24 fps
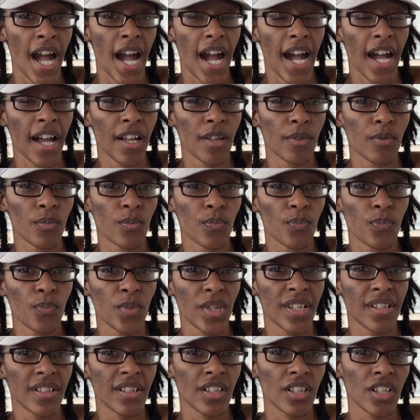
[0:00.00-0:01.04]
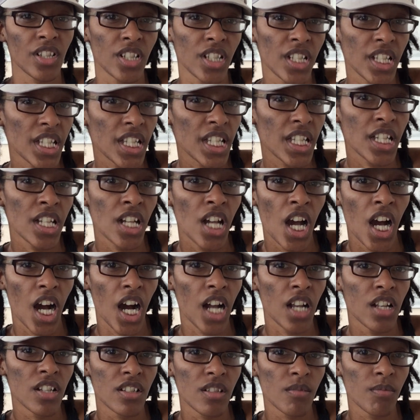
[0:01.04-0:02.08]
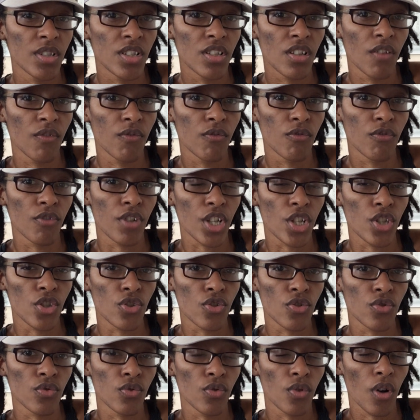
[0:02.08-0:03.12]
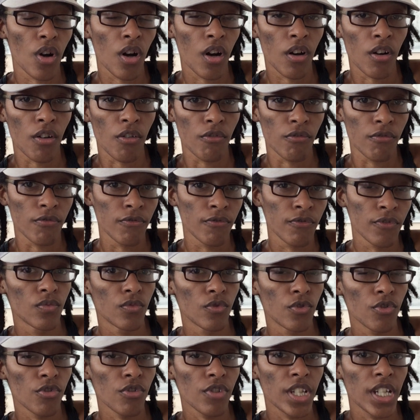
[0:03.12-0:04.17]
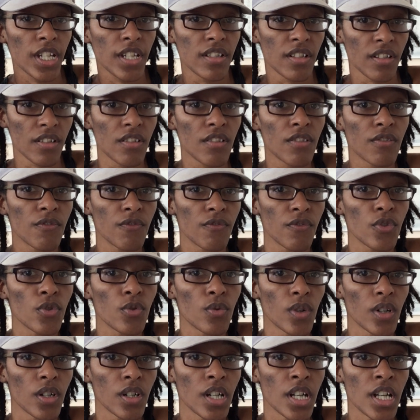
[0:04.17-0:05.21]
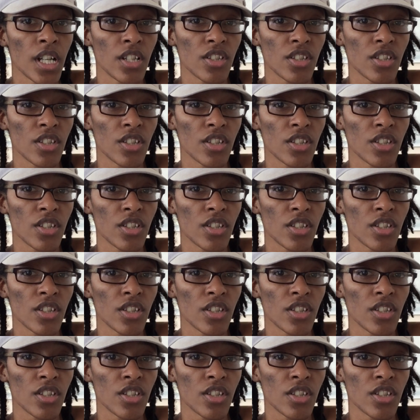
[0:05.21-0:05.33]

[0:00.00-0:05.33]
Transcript: and basically a little bit of ratio of creator to viewer,